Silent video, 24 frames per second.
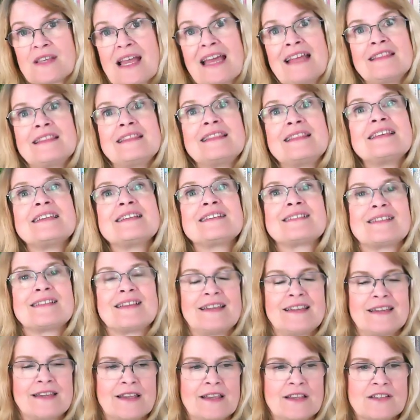And this
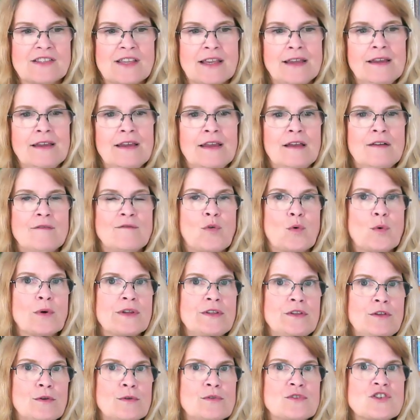is for
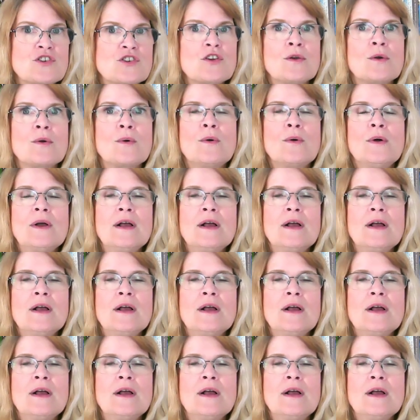you to